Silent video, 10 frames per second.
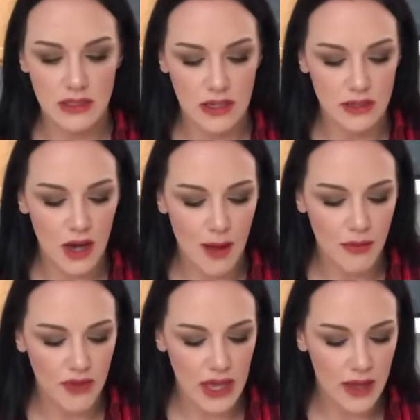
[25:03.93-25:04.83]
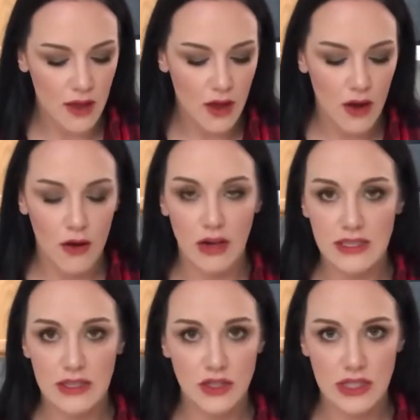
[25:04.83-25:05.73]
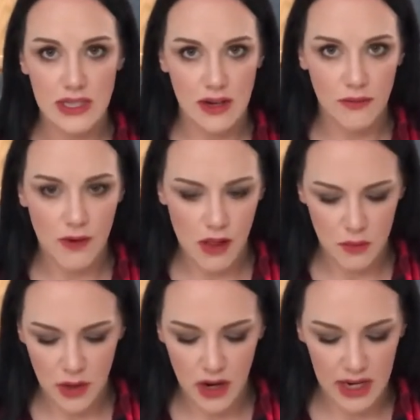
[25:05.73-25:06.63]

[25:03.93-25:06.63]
top of it, or else it's just gonna fall apart.